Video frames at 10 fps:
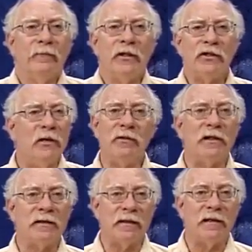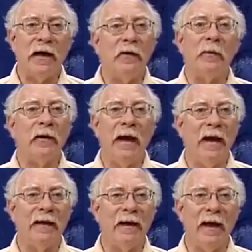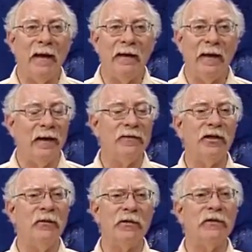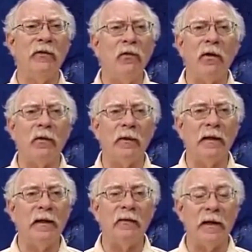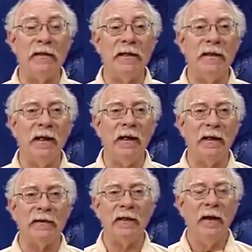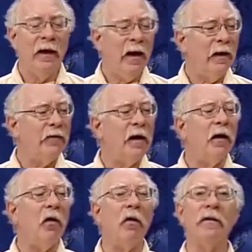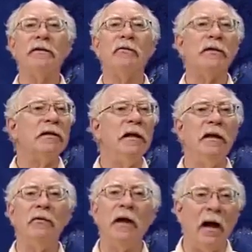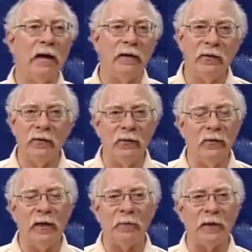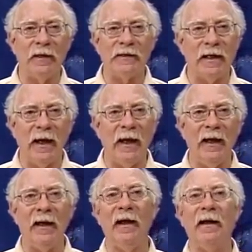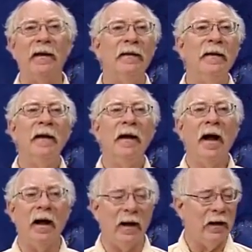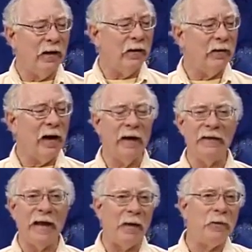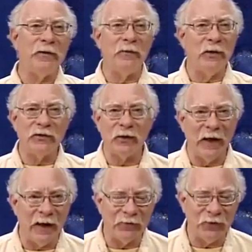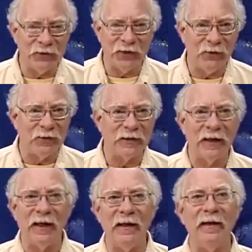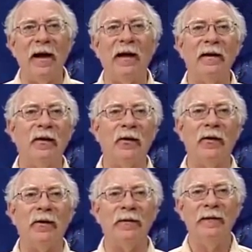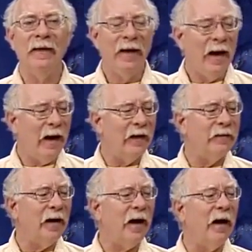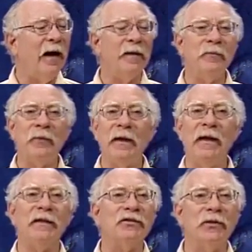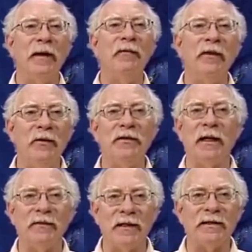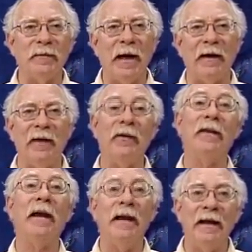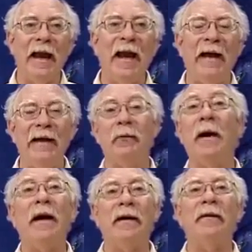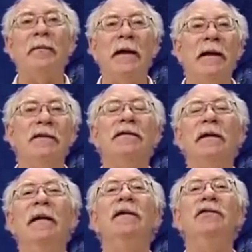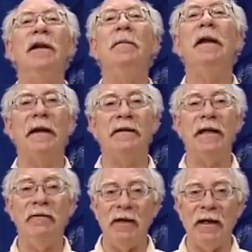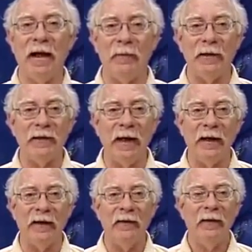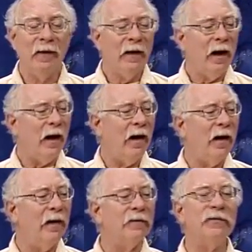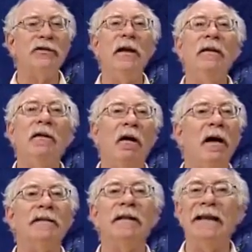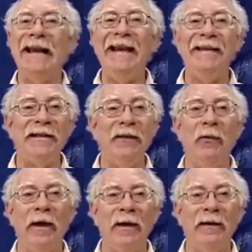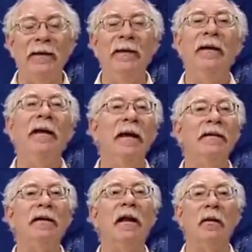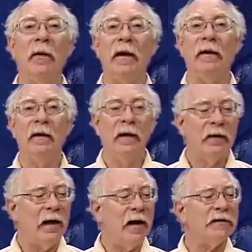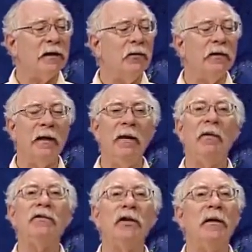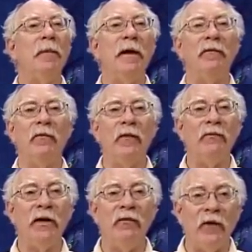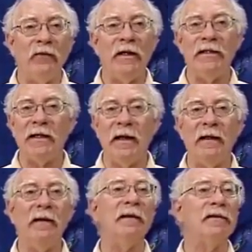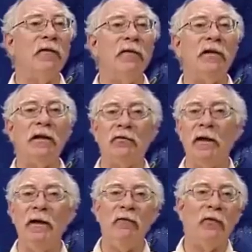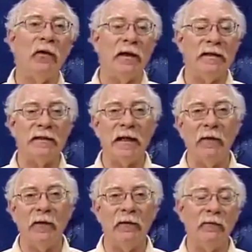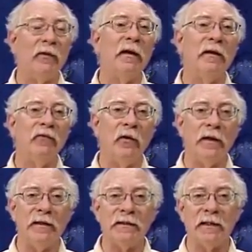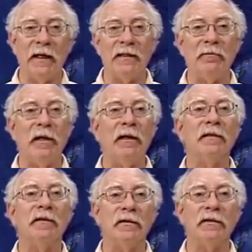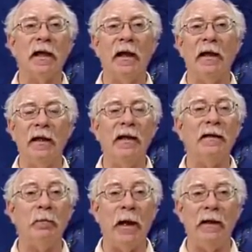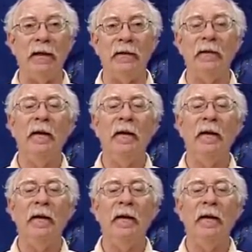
she was just a terrible candidate. And she was for really crazy things. And then, of course, Christine O'Donnell, who kept on saying, uh, uh, I dabbled in witchcraft when she was a uh, girl and uh, had pretty extreme views on just about everything and had a record because she'd been a TV commentator. Uh, she lost an easy win in Delaware. Consequently, what should have been 50 50 Senate is 53 47, really 46 because there's an independent.